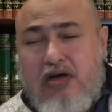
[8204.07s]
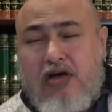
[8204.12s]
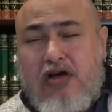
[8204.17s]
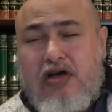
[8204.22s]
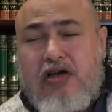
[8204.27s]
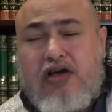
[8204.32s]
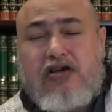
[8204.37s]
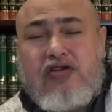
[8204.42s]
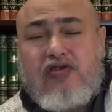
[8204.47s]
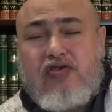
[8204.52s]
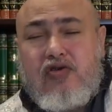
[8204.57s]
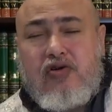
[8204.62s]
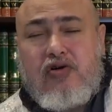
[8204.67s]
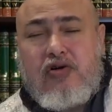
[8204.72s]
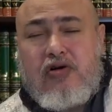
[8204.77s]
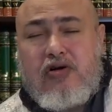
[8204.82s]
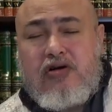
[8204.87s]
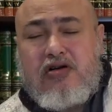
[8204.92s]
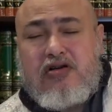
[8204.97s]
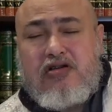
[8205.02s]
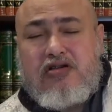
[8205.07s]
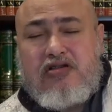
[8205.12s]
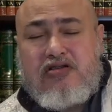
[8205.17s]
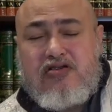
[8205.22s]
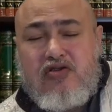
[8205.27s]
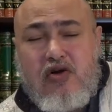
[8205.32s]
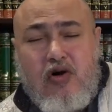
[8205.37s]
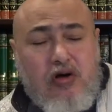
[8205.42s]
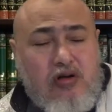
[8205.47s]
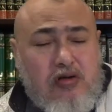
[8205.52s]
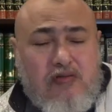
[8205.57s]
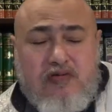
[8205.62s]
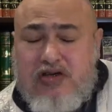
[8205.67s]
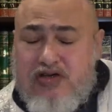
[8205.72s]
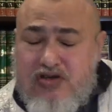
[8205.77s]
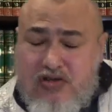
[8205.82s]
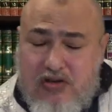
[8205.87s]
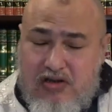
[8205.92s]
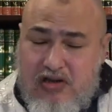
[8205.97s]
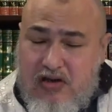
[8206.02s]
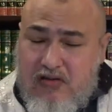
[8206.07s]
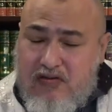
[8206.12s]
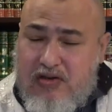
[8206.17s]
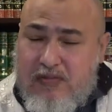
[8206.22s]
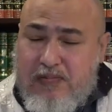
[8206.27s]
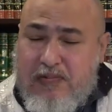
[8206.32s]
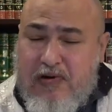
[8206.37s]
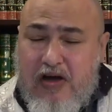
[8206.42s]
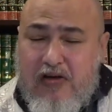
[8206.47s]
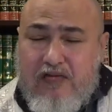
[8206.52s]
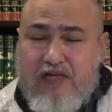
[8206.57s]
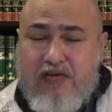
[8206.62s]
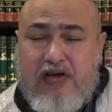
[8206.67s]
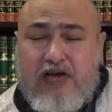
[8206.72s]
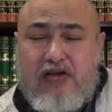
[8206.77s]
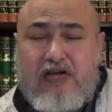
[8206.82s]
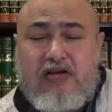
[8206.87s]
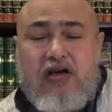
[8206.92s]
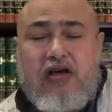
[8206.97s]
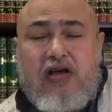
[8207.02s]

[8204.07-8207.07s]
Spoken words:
ignores all of the Sunnah of the Prophet,